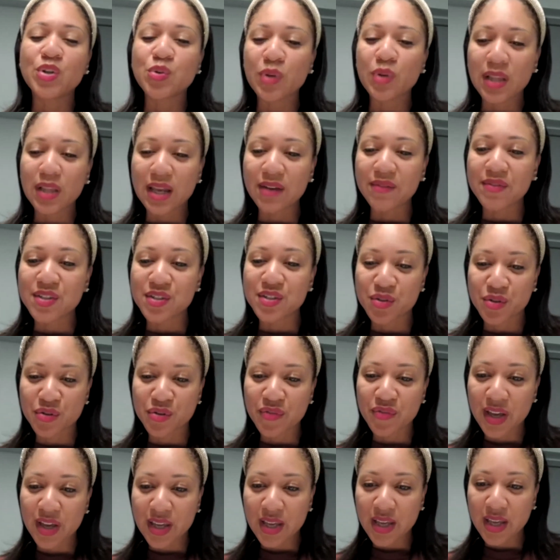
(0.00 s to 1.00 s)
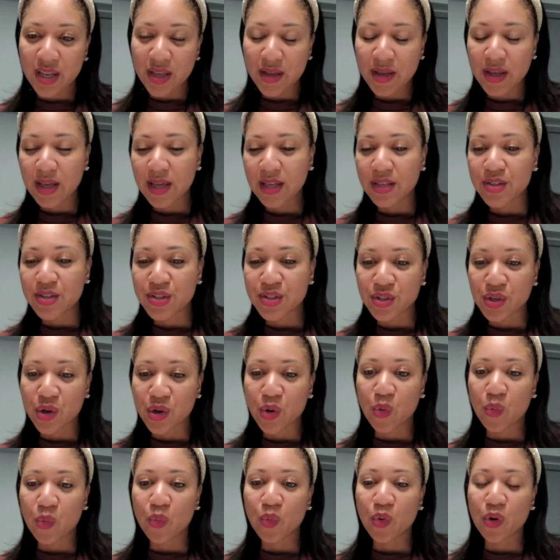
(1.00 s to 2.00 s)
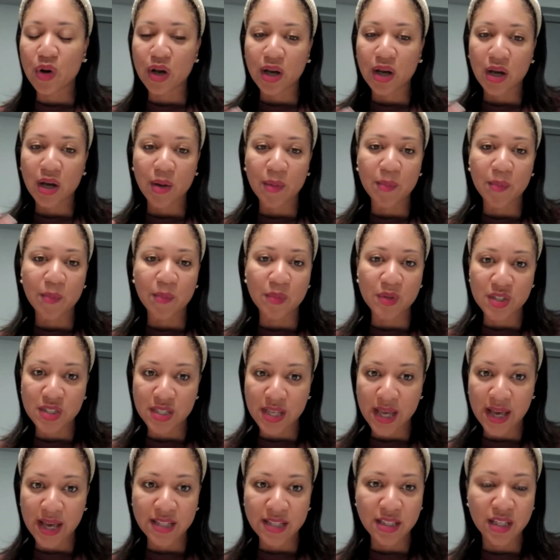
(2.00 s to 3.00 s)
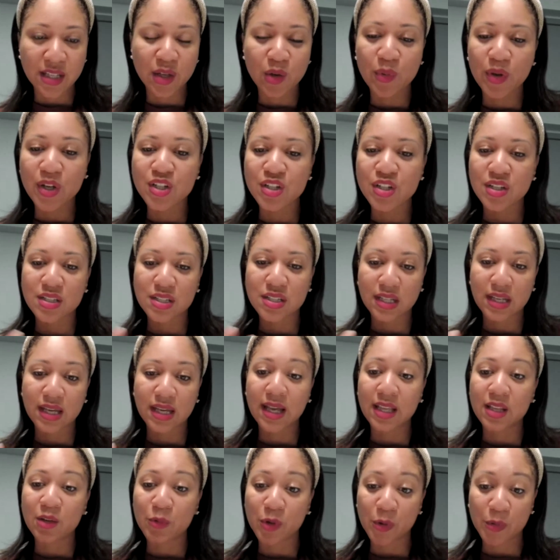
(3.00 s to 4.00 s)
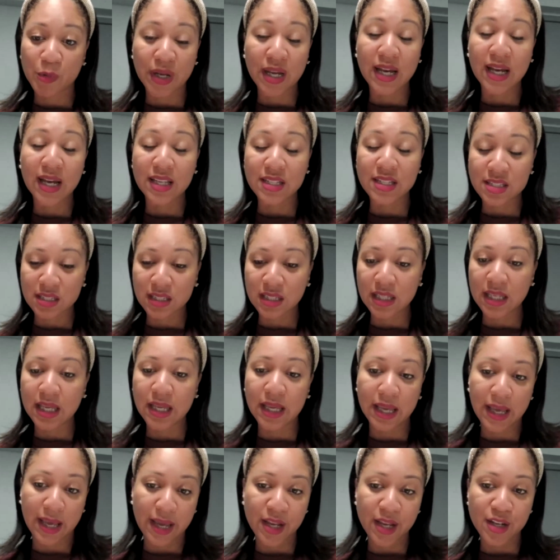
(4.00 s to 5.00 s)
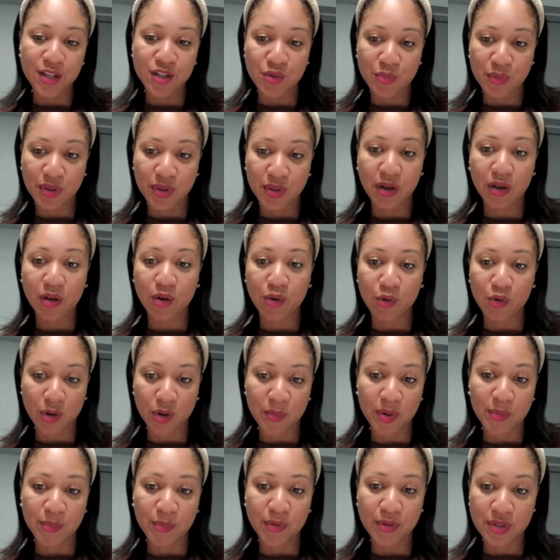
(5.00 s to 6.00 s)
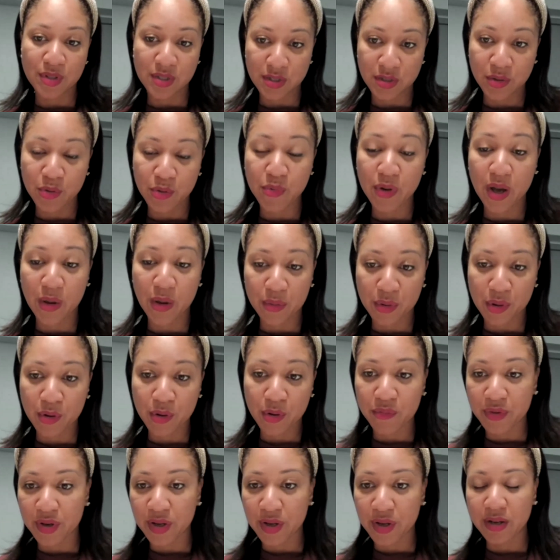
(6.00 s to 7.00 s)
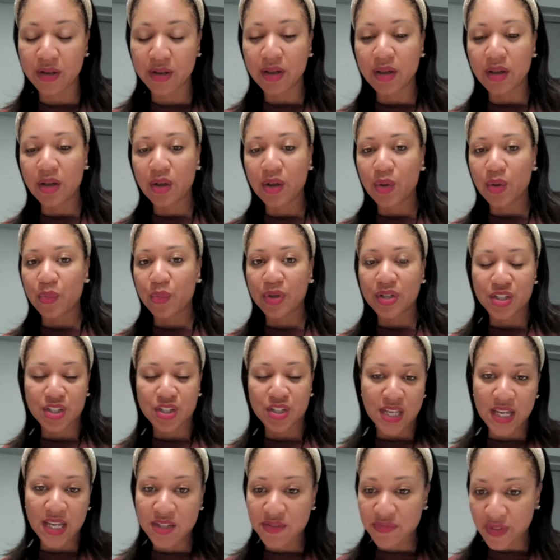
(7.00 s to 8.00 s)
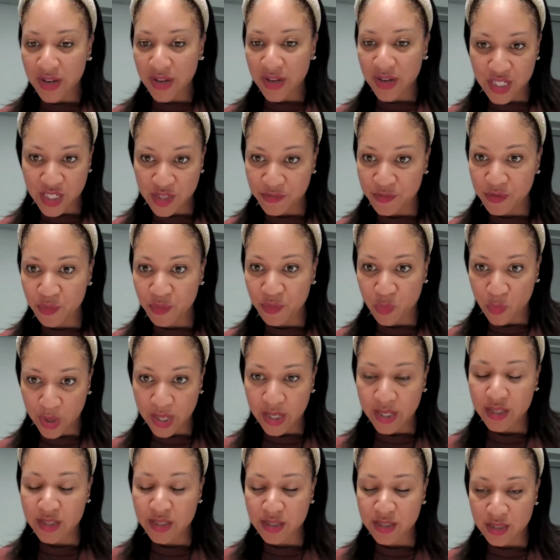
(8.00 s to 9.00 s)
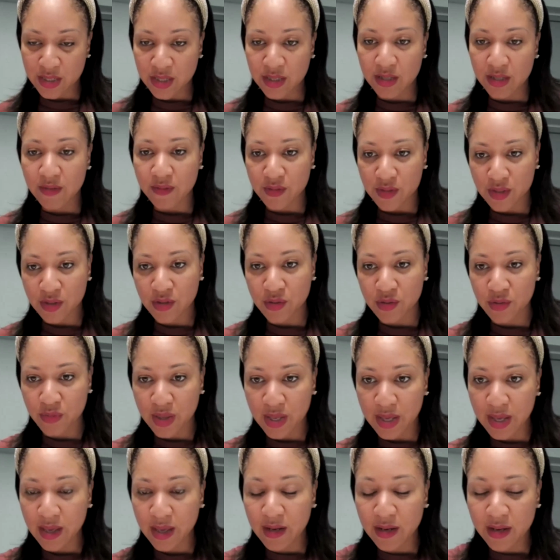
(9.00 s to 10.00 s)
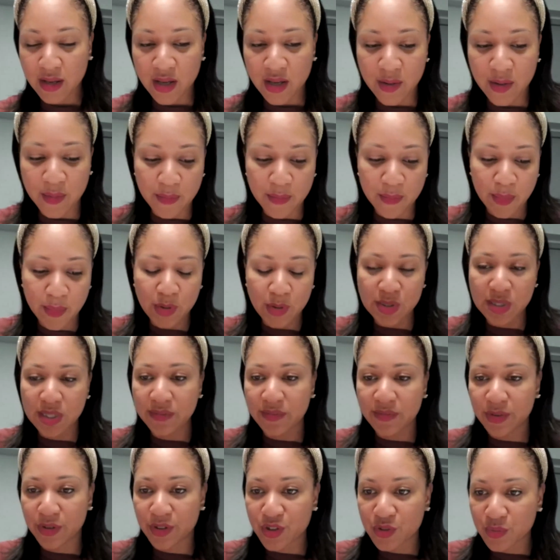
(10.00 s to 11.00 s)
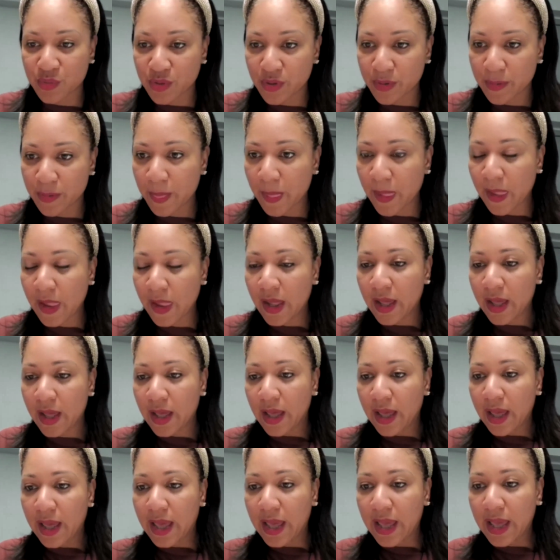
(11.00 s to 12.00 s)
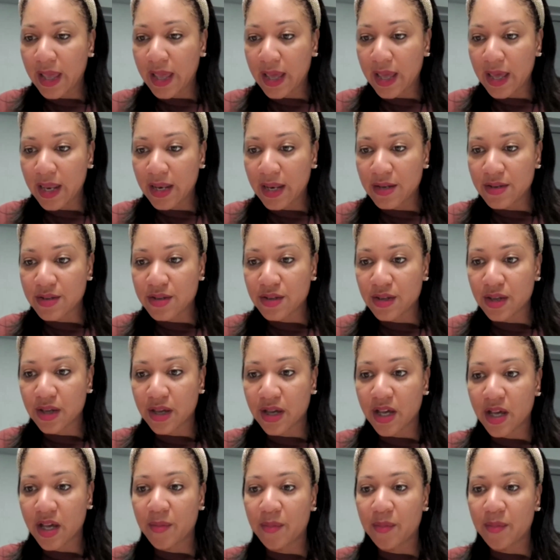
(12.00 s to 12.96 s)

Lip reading: we do a lot of surveying. And so just asking questions, and we were constantly engaged with our cohort members throughout COVID. We just had to find different ways to do that, mostly virtual. And